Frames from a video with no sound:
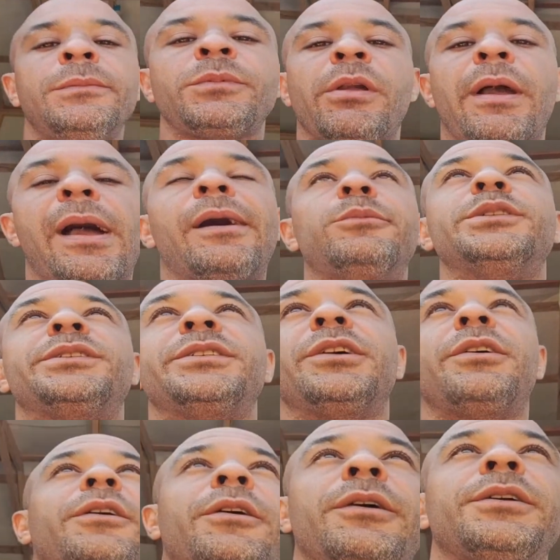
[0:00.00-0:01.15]
I was
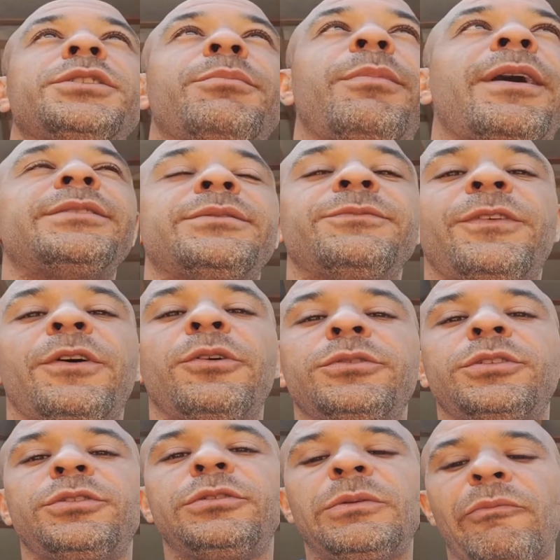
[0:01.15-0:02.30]
encouraged by some
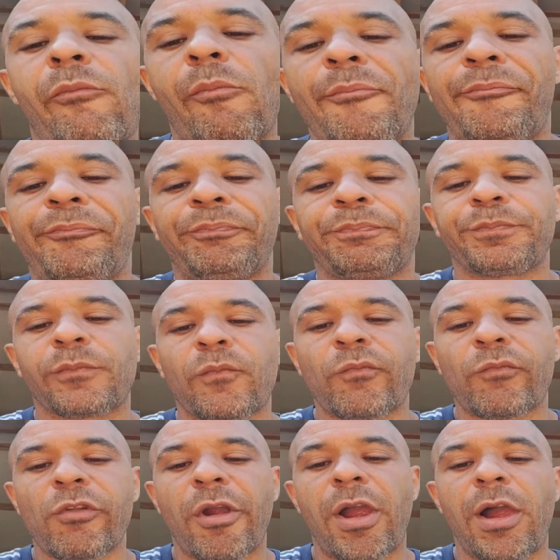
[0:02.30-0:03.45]
folks.
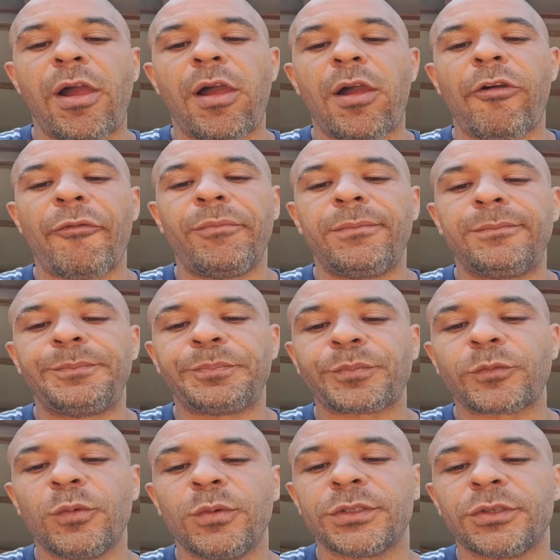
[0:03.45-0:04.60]
What's going
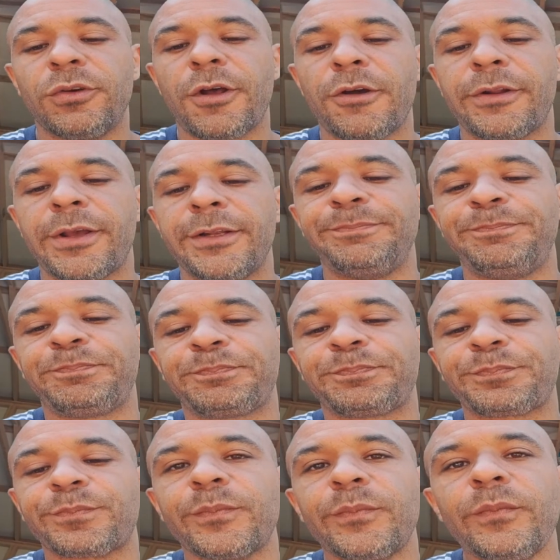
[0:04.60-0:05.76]
on, Aiden?
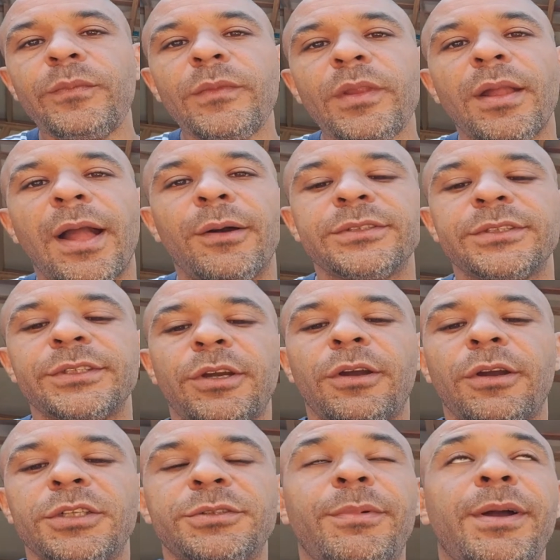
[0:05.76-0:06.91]
I was
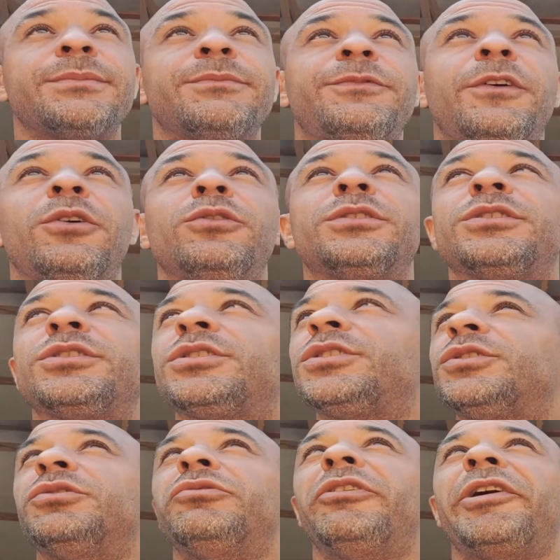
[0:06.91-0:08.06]
encouraged by some folks
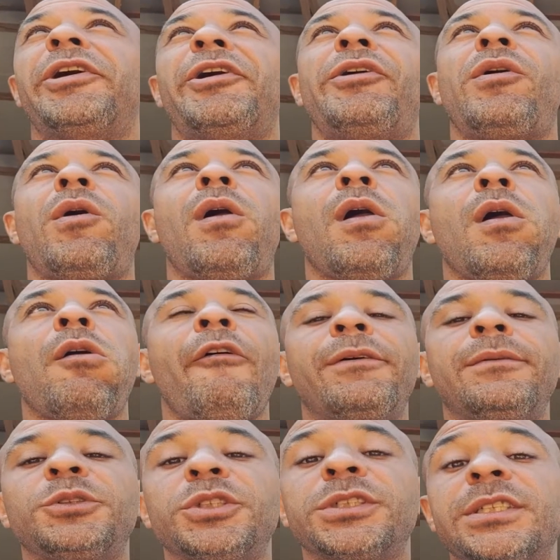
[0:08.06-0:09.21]
to
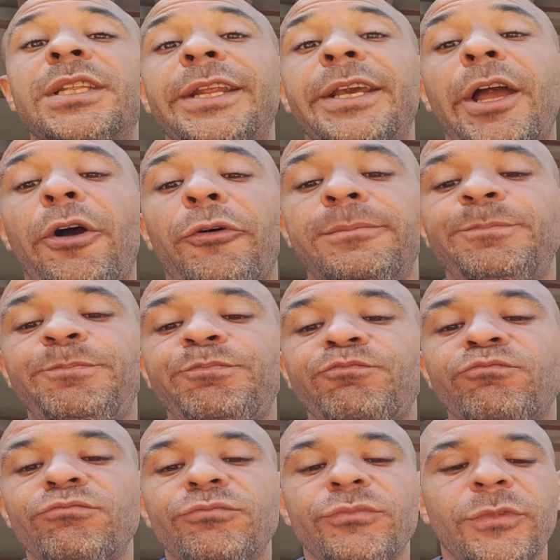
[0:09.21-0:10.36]
just let it go,
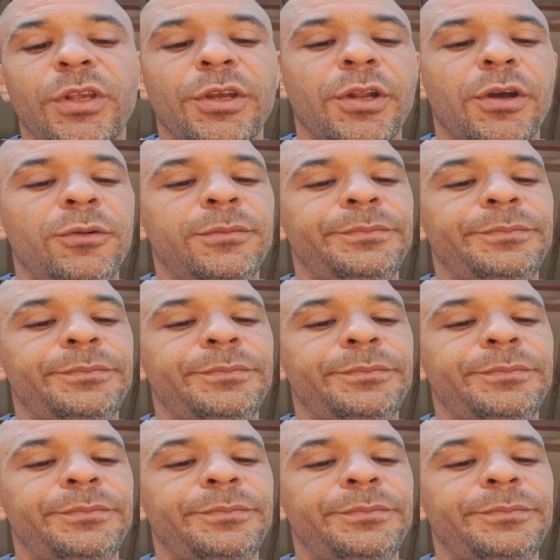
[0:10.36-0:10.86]
you know?